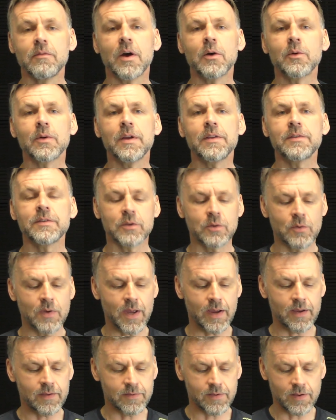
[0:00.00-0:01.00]
very easy to
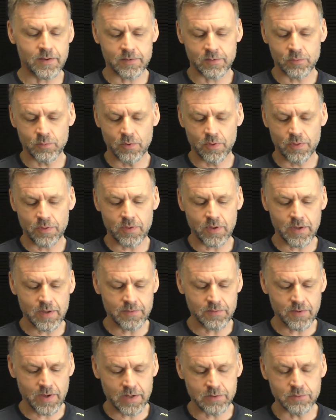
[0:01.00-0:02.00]
access with the
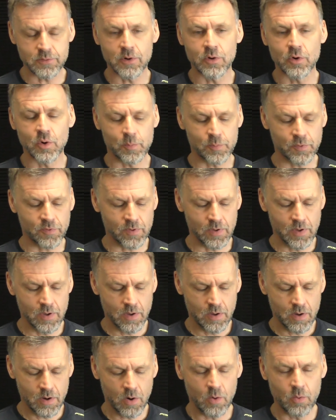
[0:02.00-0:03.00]
easy entry loops,
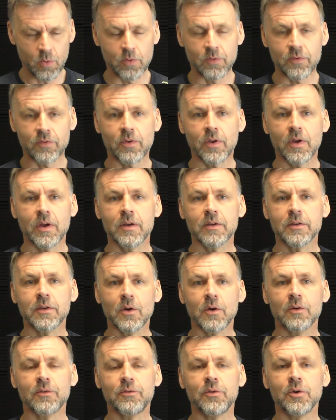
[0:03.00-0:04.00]
holds
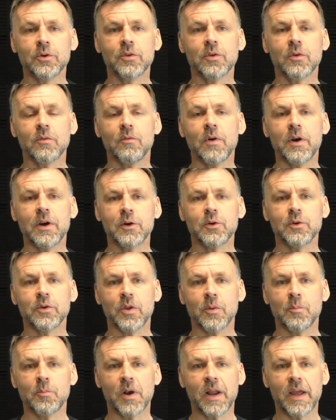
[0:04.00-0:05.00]
your foot very
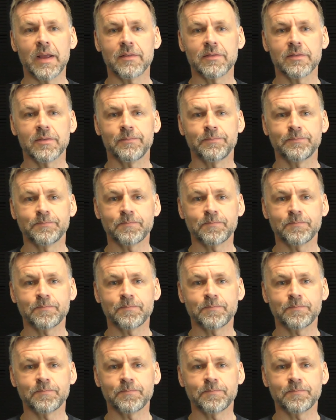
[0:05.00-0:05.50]
good in place.